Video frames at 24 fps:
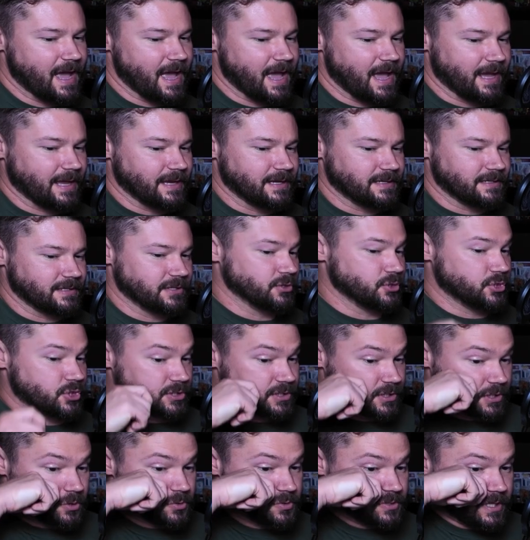And you
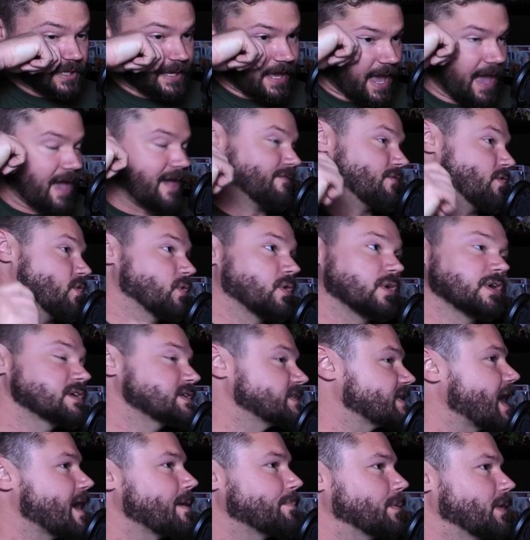just use the cave ogre
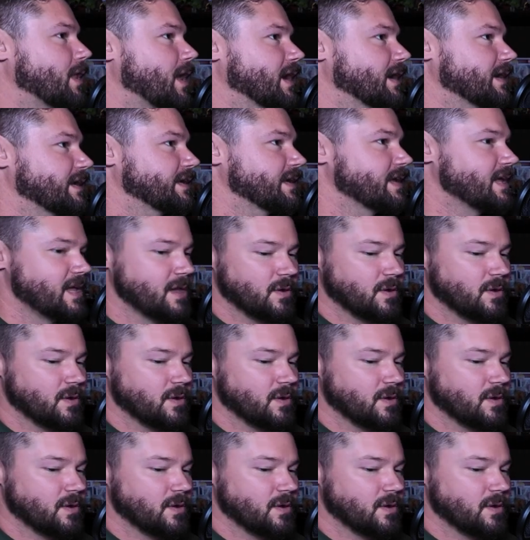stat block.